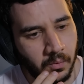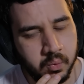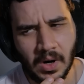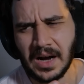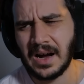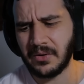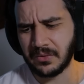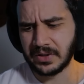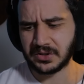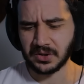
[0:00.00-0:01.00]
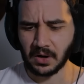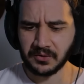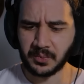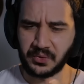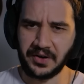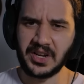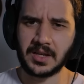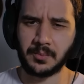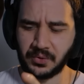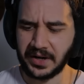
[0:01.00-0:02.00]
Wow, it resolved
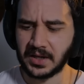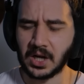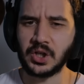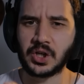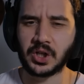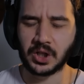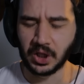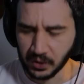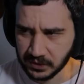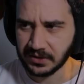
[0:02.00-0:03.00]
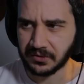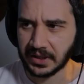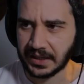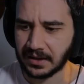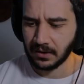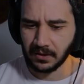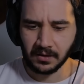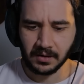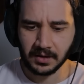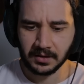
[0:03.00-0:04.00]
pretty conclusively
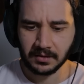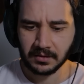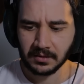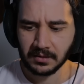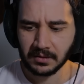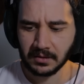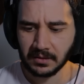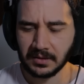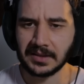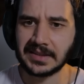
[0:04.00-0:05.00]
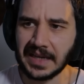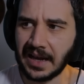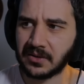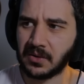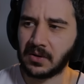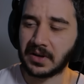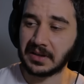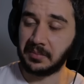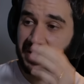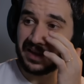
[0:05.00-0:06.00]
on the sad chord.
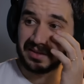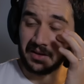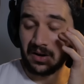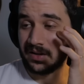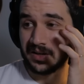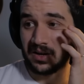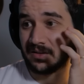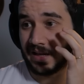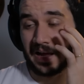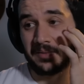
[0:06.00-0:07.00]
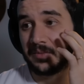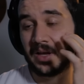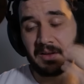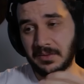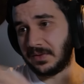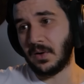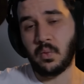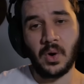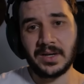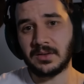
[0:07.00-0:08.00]
Man, all in all, the
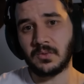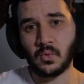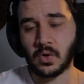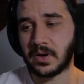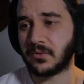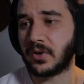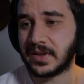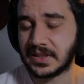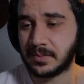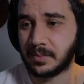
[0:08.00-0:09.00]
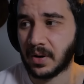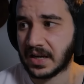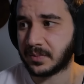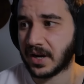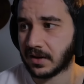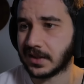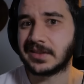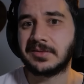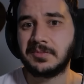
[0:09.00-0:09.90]
one word for this boss battle is